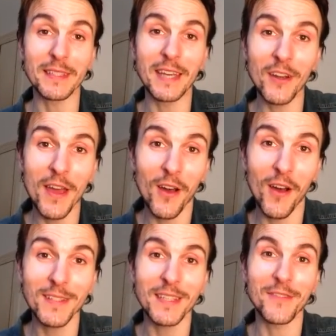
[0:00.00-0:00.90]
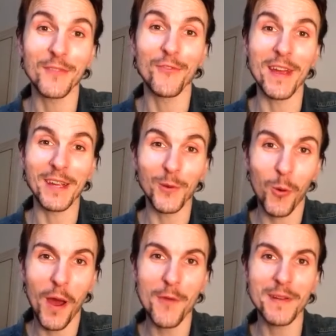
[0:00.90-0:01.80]
can I ask for
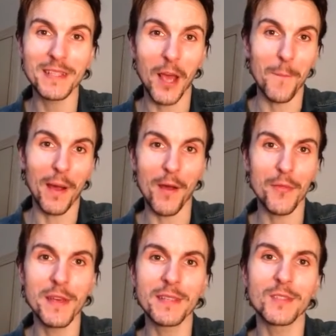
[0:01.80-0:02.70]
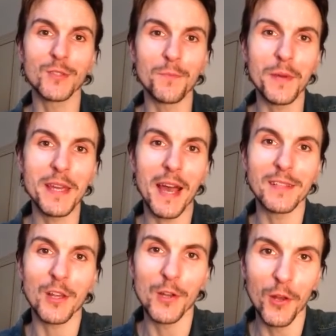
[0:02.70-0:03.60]
inquiries about this to be
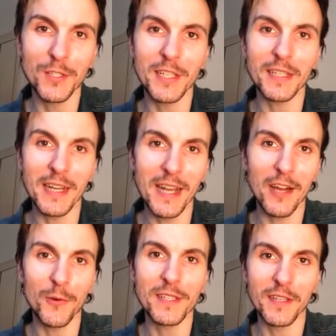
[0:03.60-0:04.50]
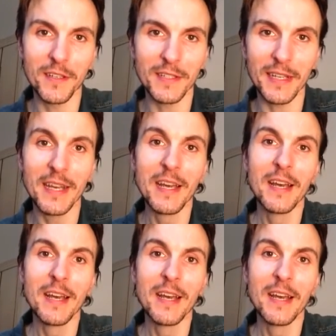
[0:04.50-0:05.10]
at Logic Language Learning?